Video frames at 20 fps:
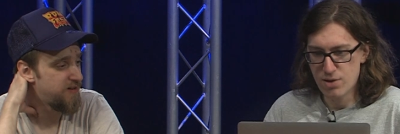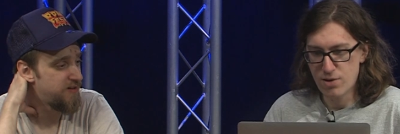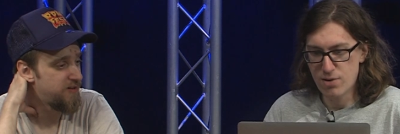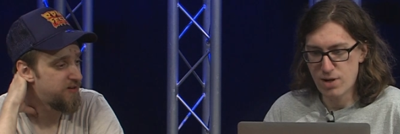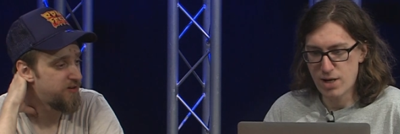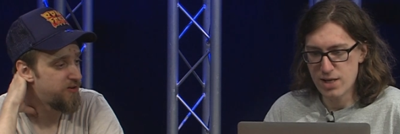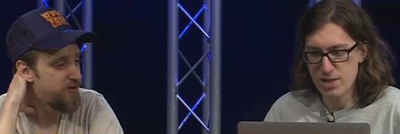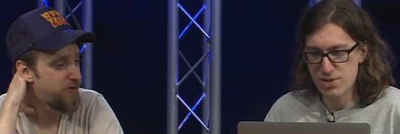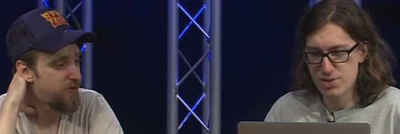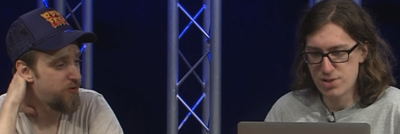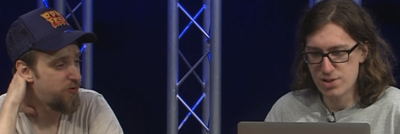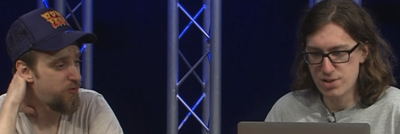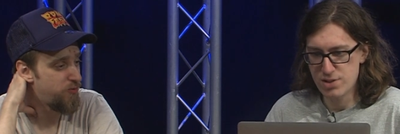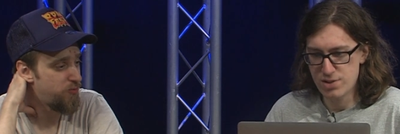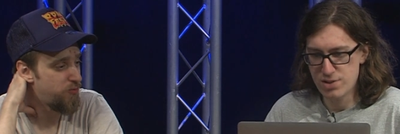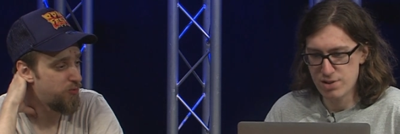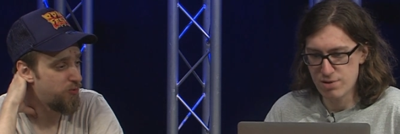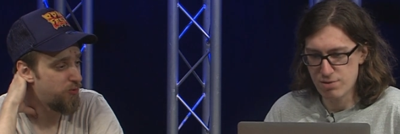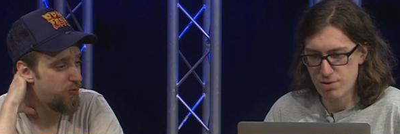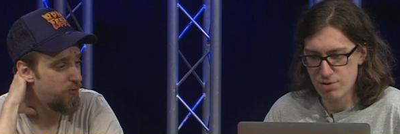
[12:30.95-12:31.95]
Speaker 1: Horizon cool.
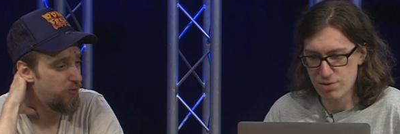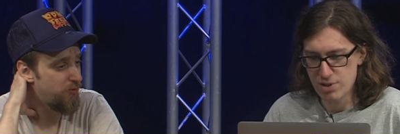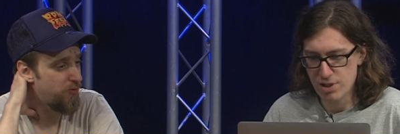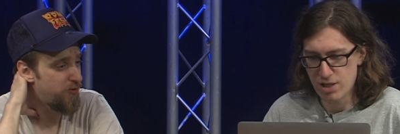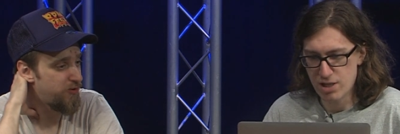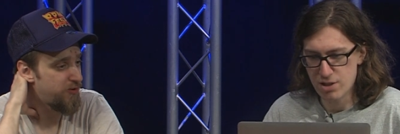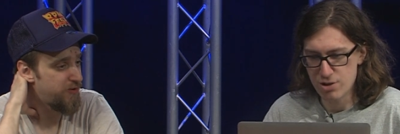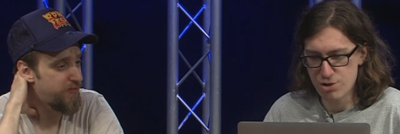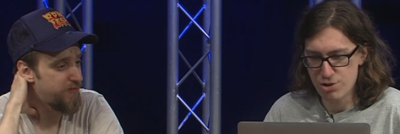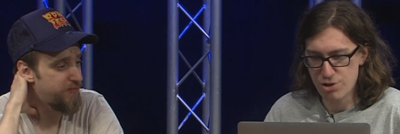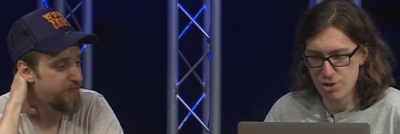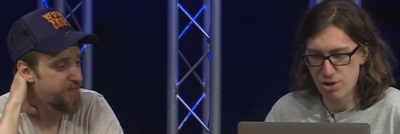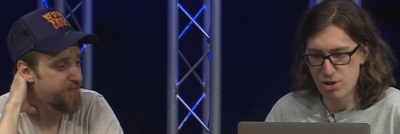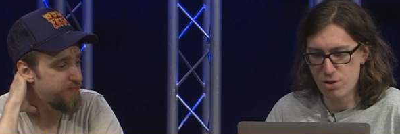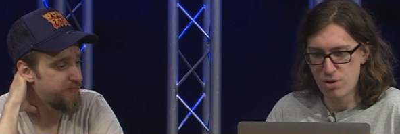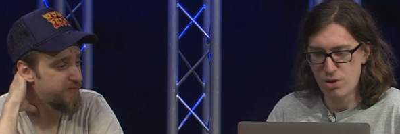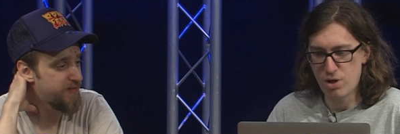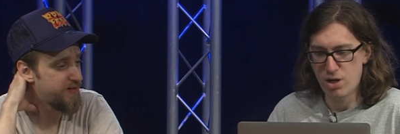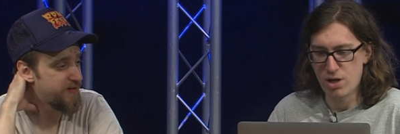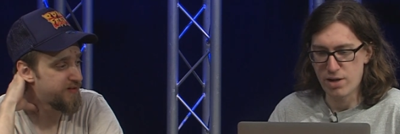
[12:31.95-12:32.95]
Zero Dawn
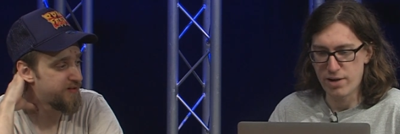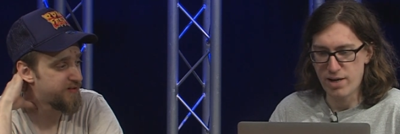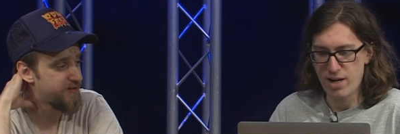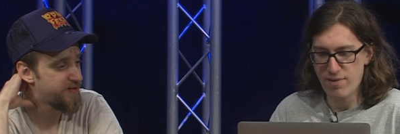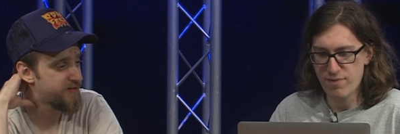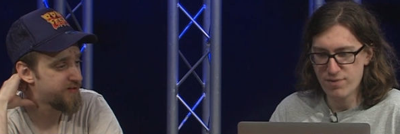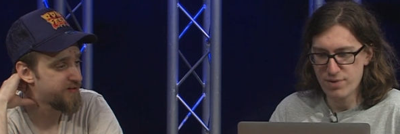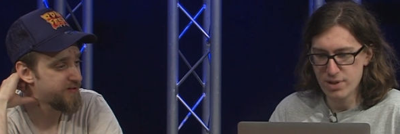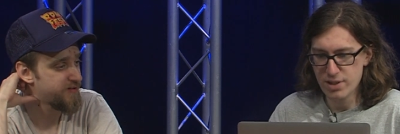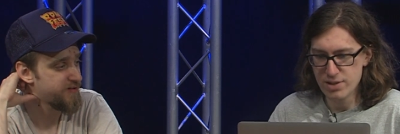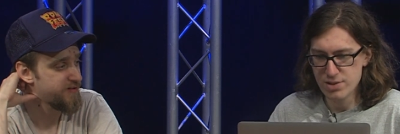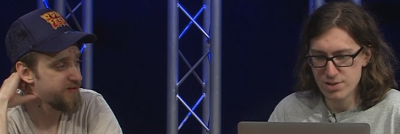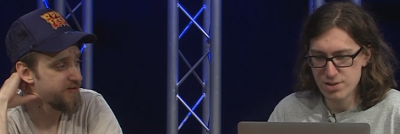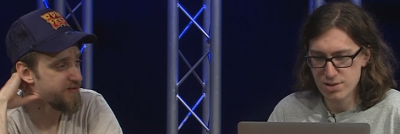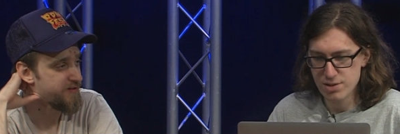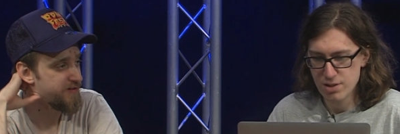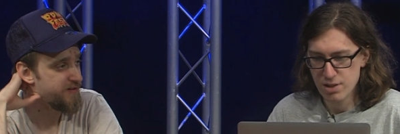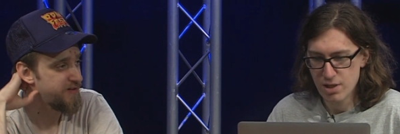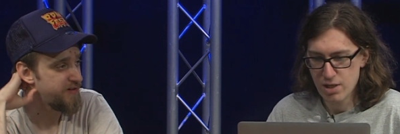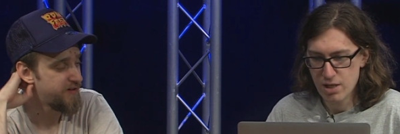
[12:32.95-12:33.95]
show on Netflix.
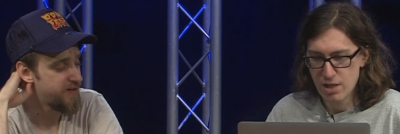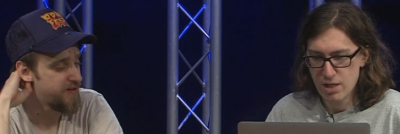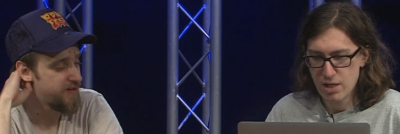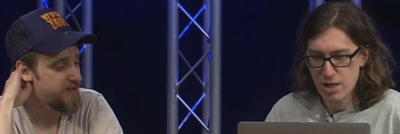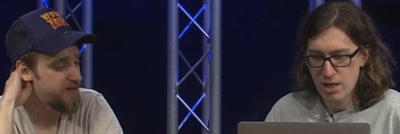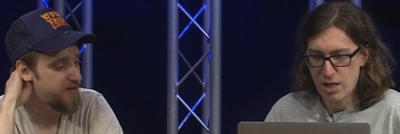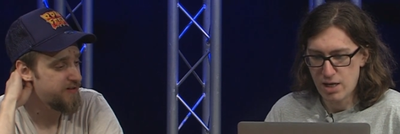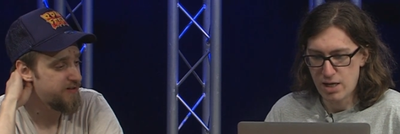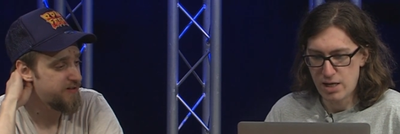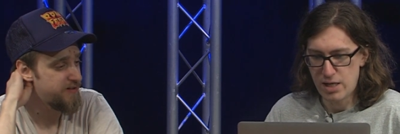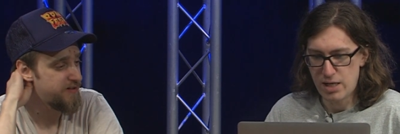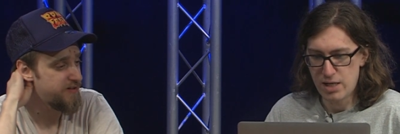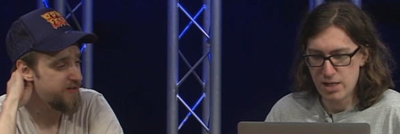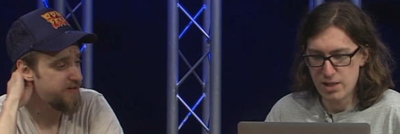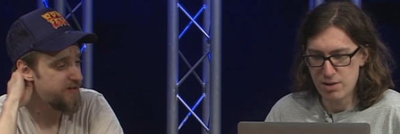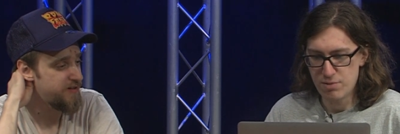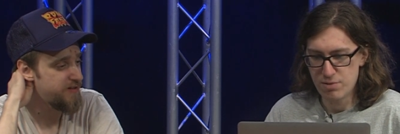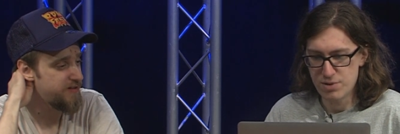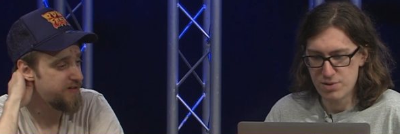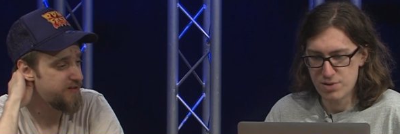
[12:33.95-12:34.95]
Uh,
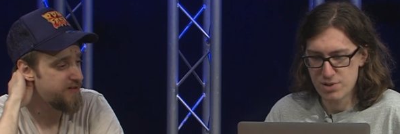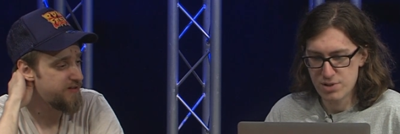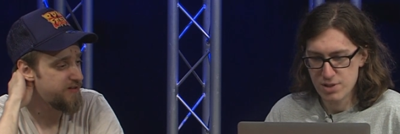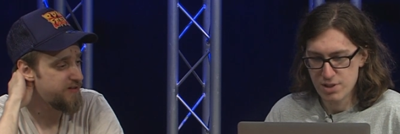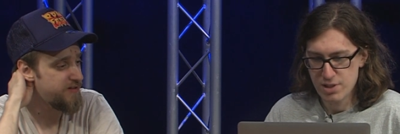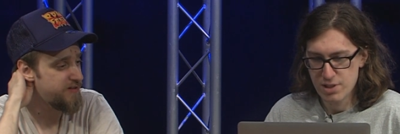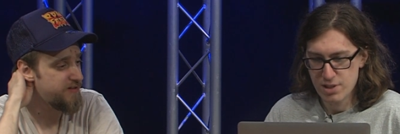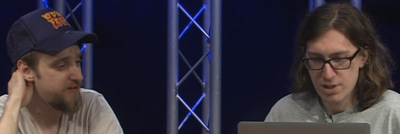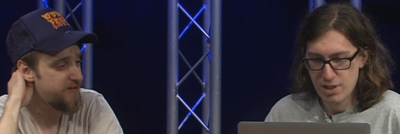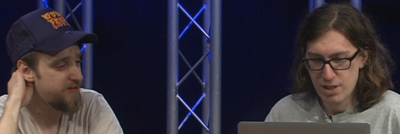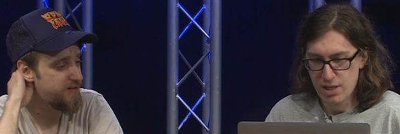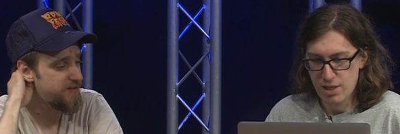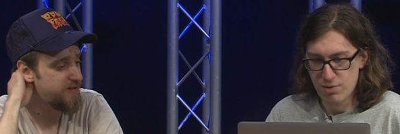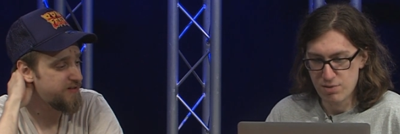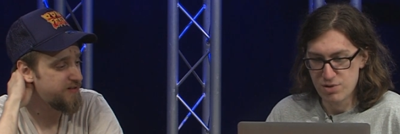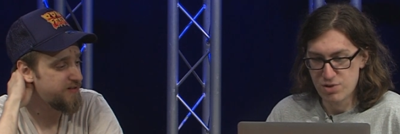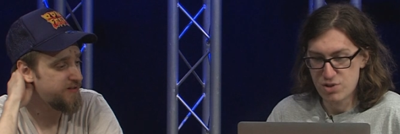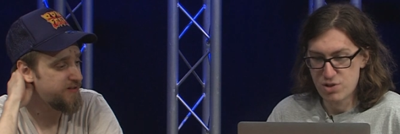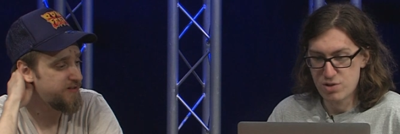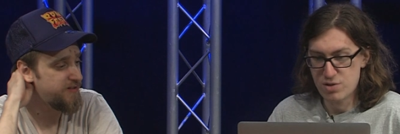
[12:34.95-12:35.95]
it was, it
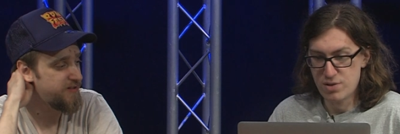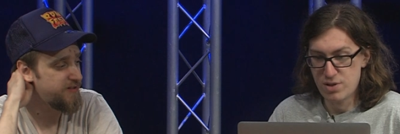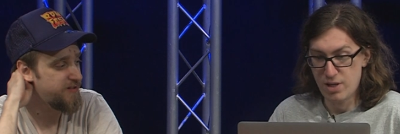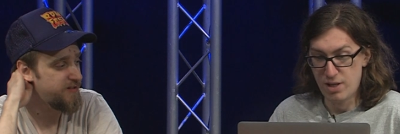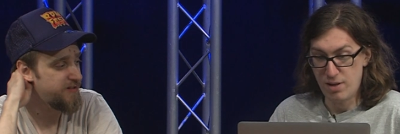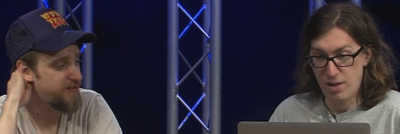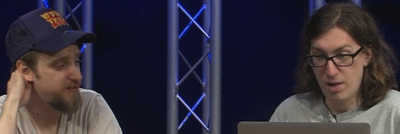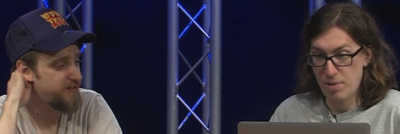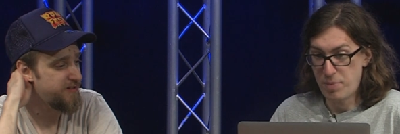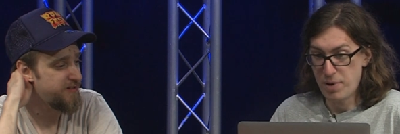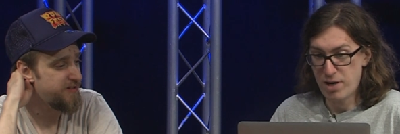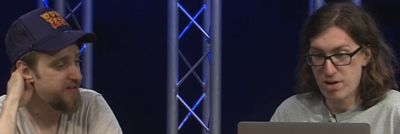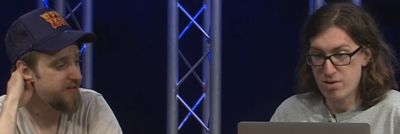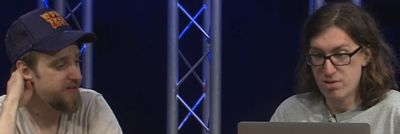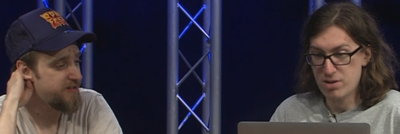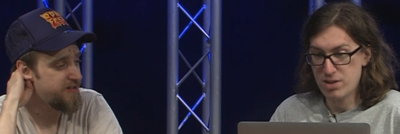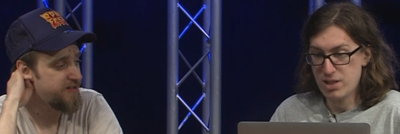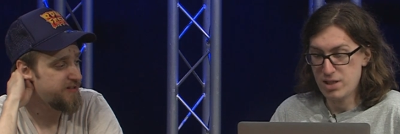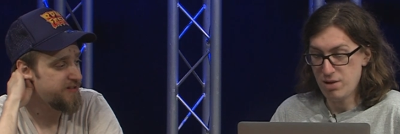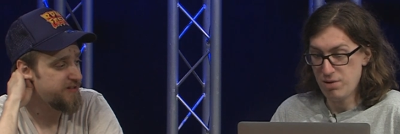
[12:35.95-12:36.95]
was it,
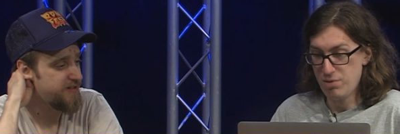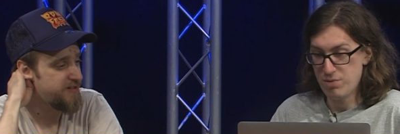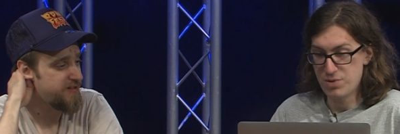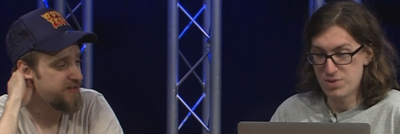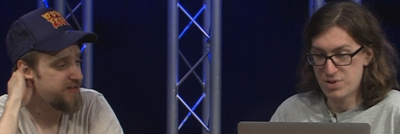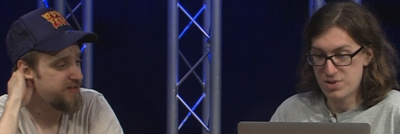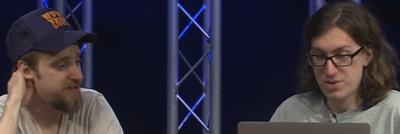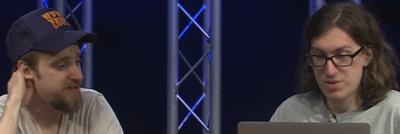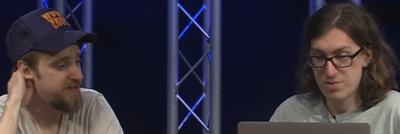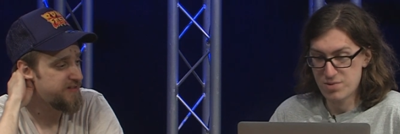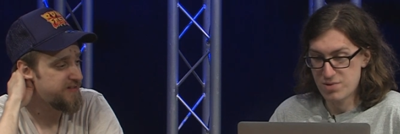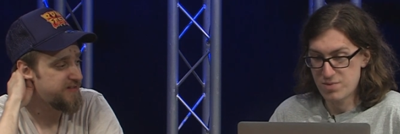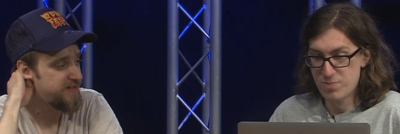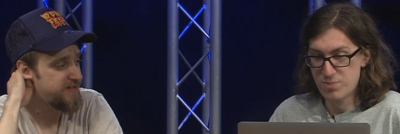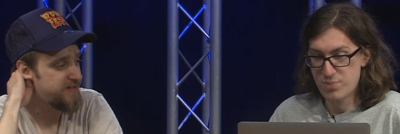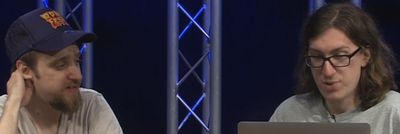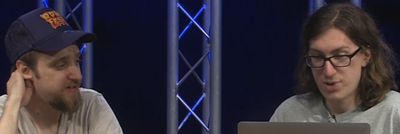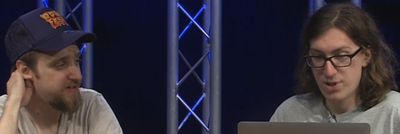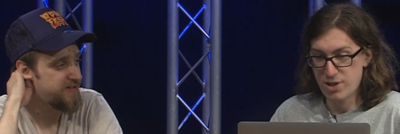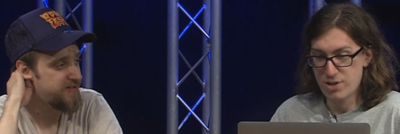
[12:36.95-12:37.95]
apparently it was
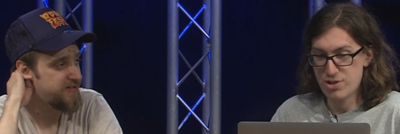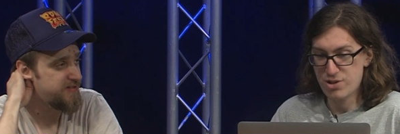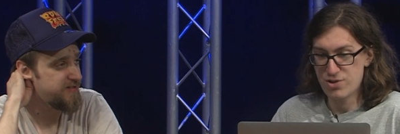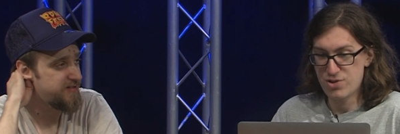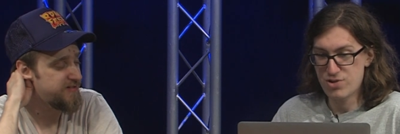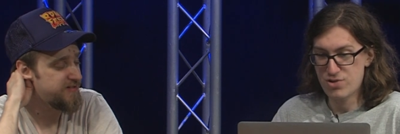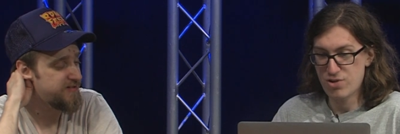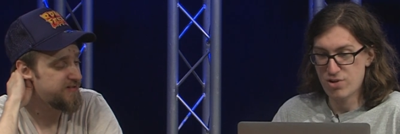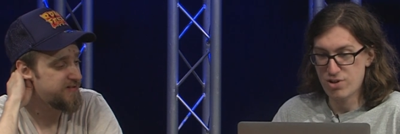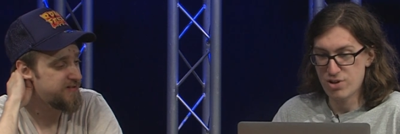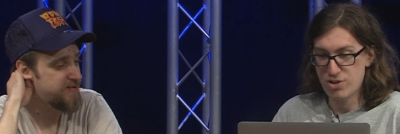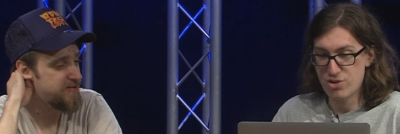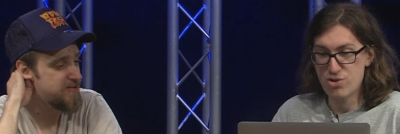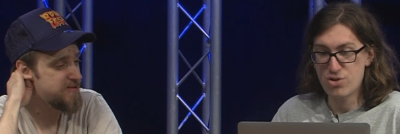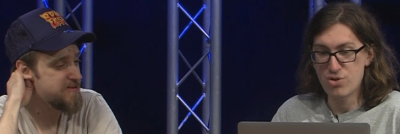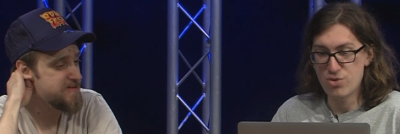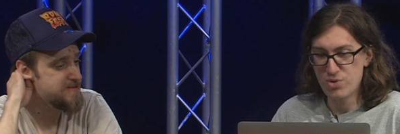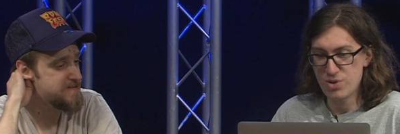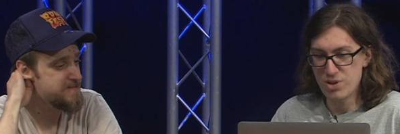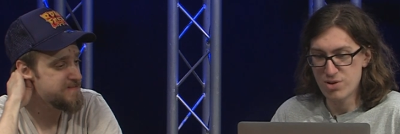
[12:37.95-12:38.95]
production started
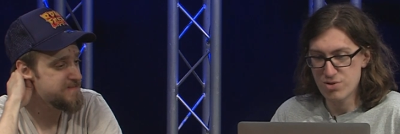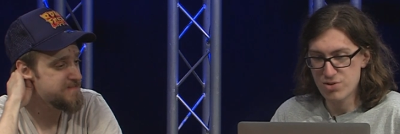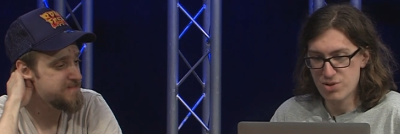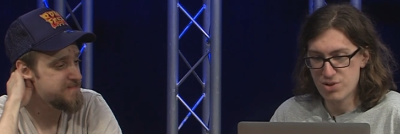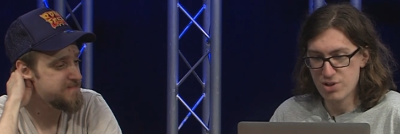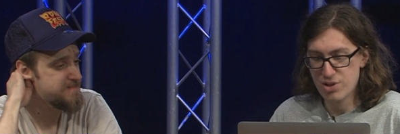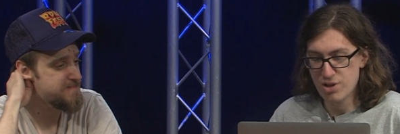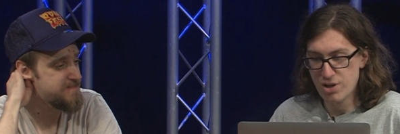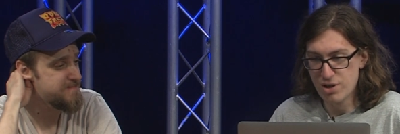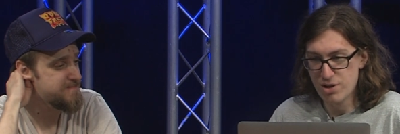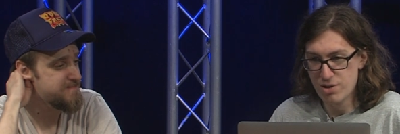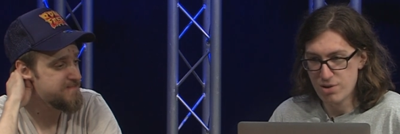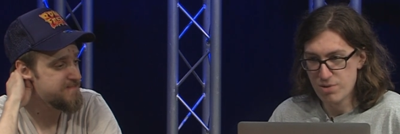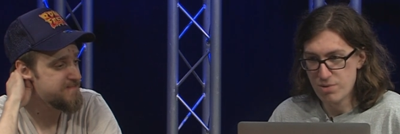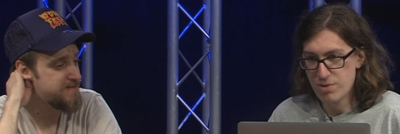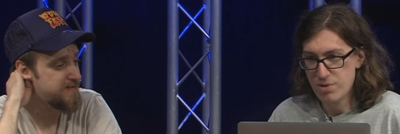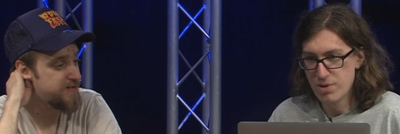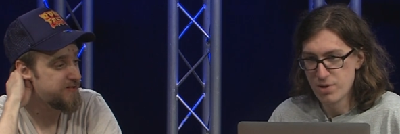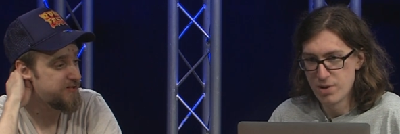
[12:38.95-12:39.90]
two years ago.